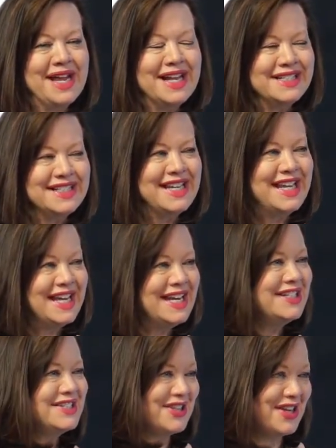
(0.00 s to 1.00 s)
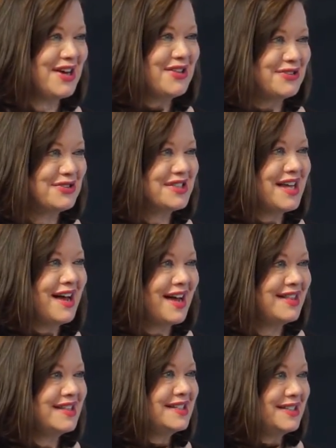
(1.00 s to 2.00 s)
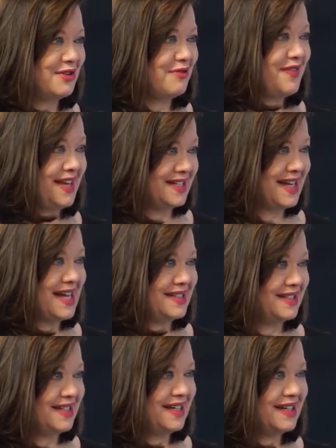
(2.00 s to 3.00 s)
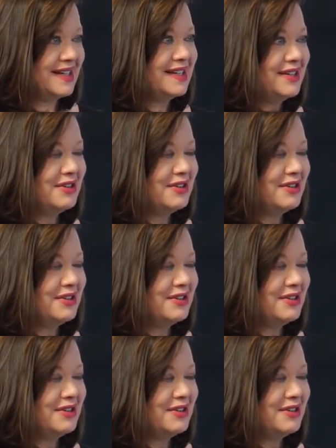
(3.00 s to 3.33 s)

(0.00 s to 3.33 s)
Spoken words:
it's getting to the other side that's so fantastic,